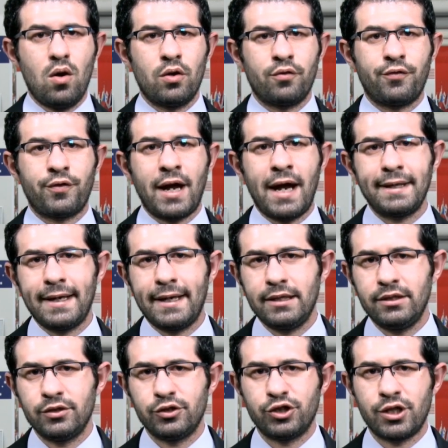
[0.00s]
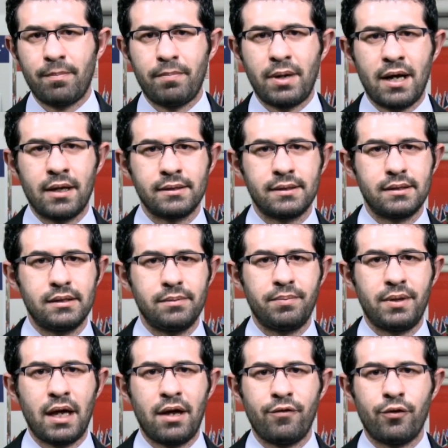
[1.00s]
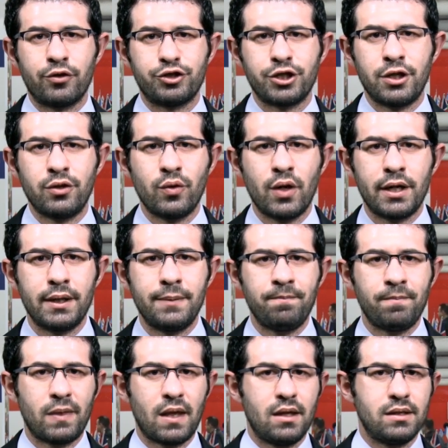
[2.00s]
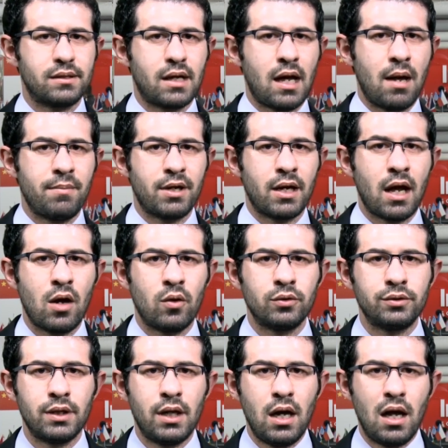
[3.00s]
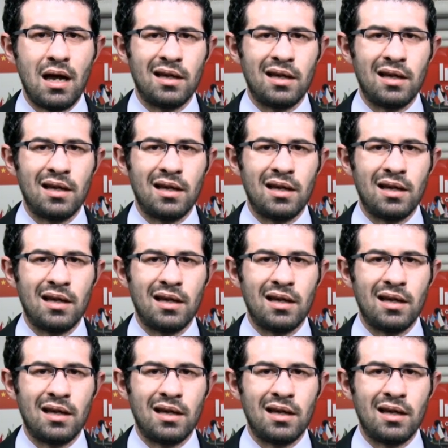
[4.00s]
On Friday, Japan's CPI for January is coming out,